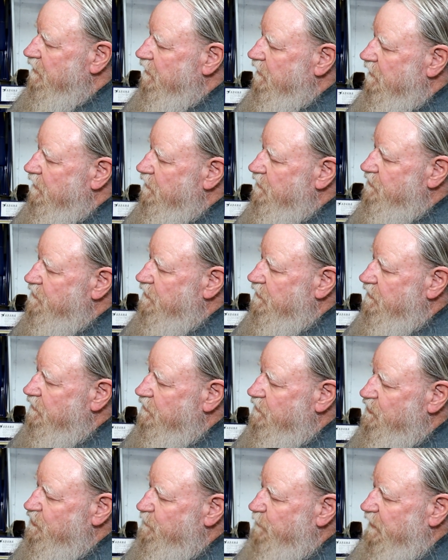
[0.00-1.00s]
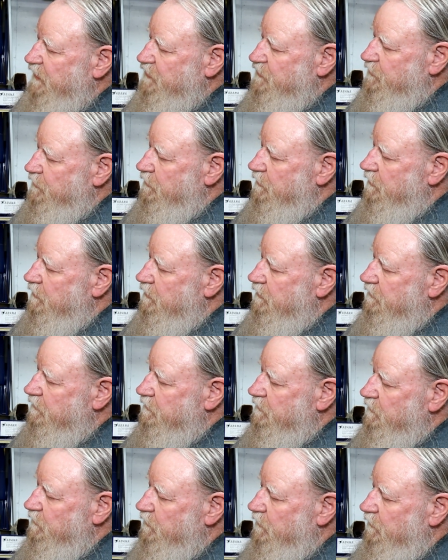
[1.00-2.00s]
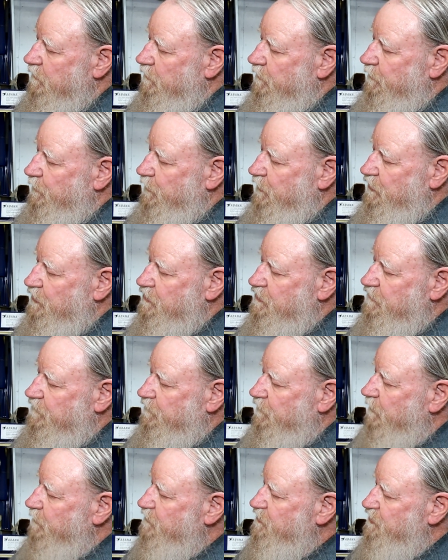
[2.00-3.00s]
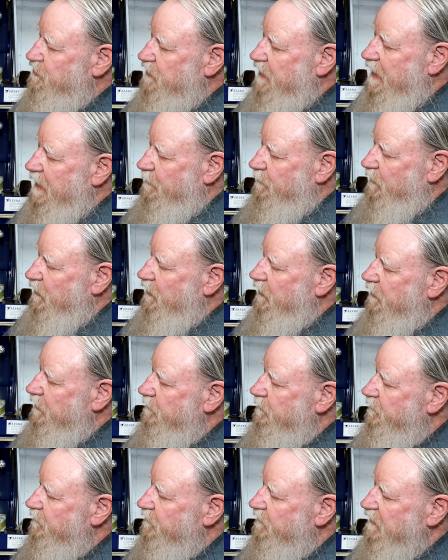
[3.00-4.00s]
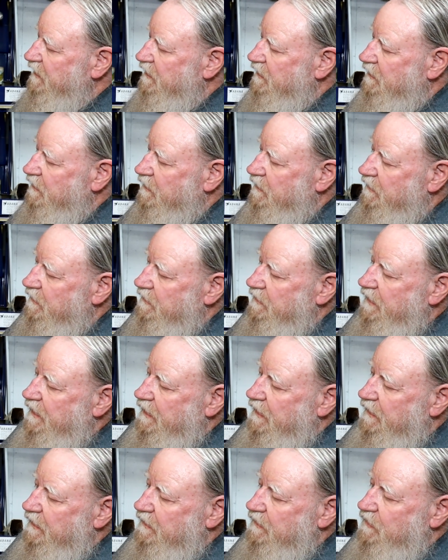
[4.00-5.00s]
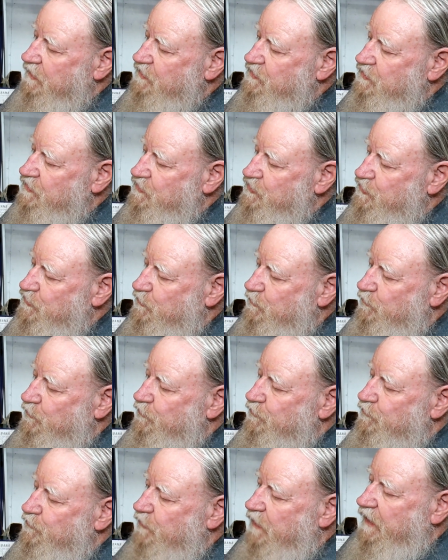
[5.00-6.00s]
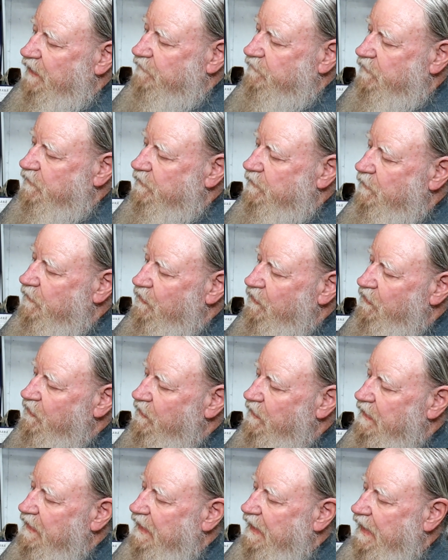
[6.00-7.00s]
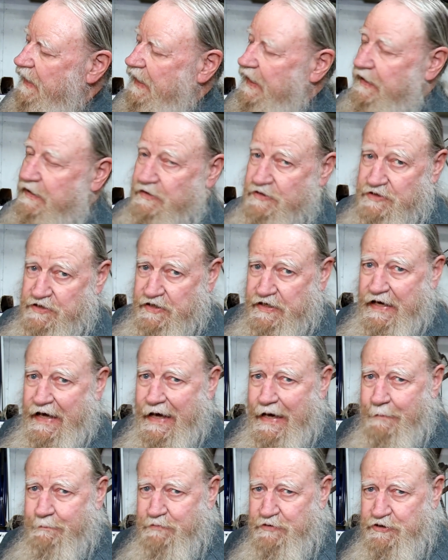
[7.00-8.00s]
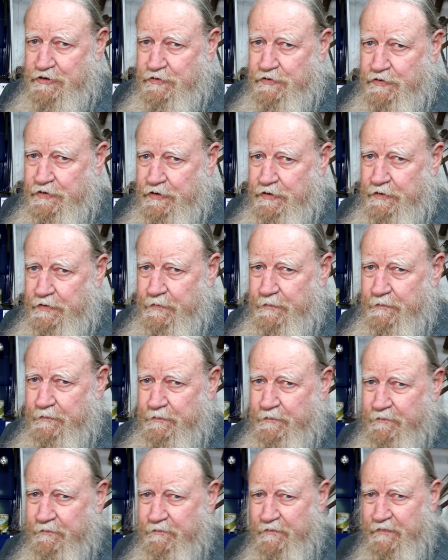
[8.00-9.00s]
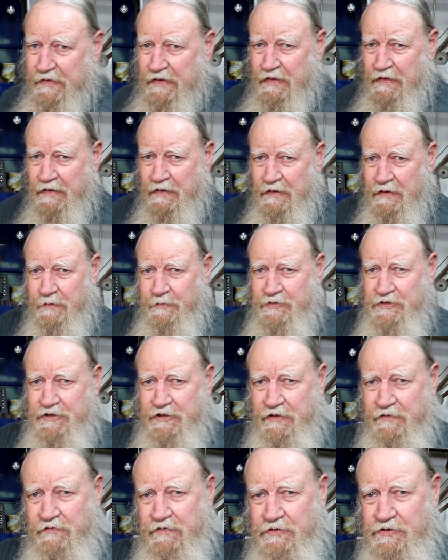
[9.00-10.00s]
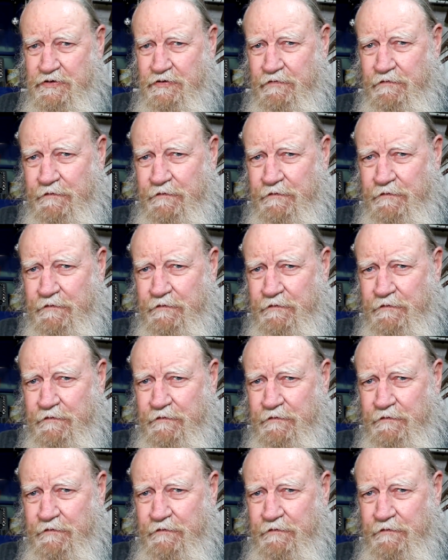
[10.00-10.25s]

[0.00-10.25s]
is a special piece from Snap-on that is a screwdriver, and it's captured. Let me see if this will